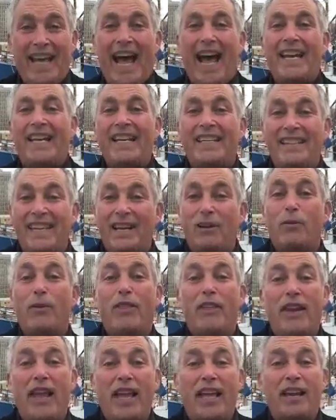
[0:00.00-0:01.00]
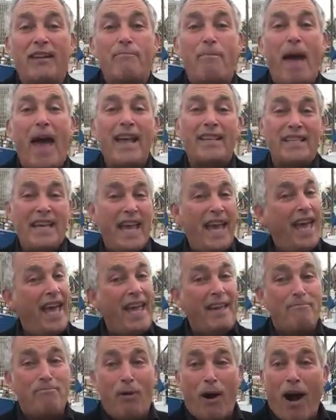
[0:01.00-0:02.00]
How do you deal with a negative past?
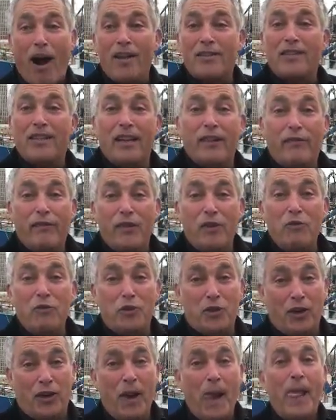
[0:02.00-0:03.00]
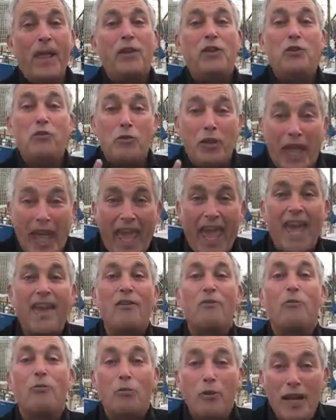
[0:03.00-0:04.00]
A positive future. You
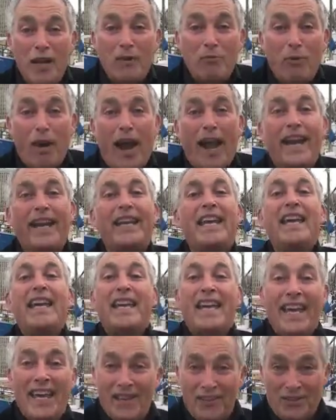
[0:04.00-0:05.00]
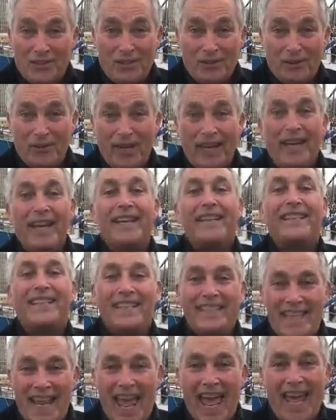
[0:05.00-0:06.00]
can rewrite history
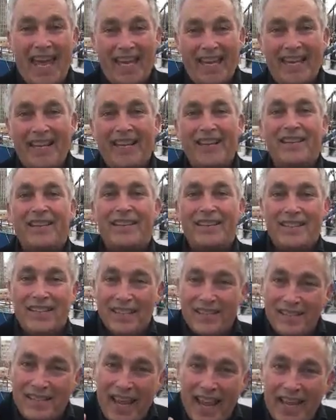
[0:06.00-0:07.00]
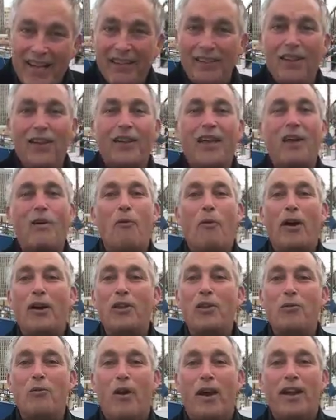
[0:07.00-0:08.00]
today. Just take a look at
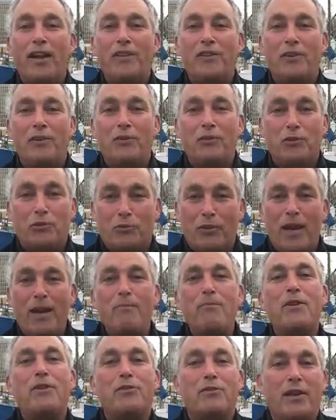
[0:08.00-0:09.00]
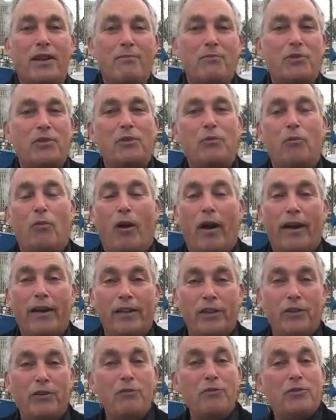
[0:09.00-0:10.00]
what you want to do. Dream the dreams you
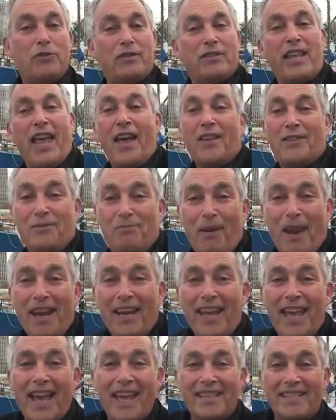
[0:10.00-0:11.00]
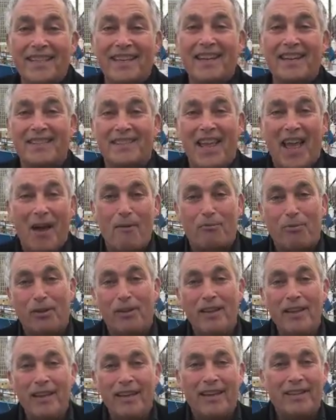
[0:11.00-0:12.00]
want. Use Tasmania as an
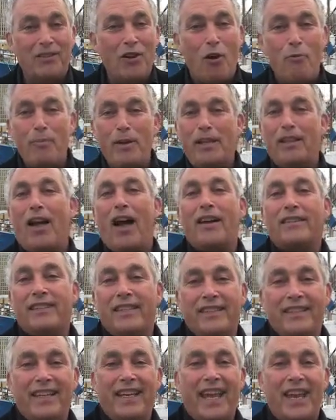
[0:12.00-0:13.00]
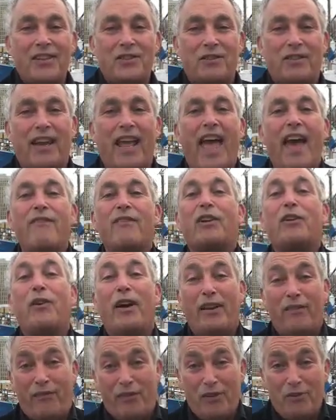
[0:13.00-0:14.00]
example. And don't be locked into yesterday. Have a
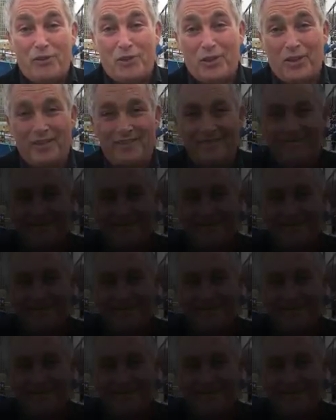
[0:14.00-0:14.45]
great future.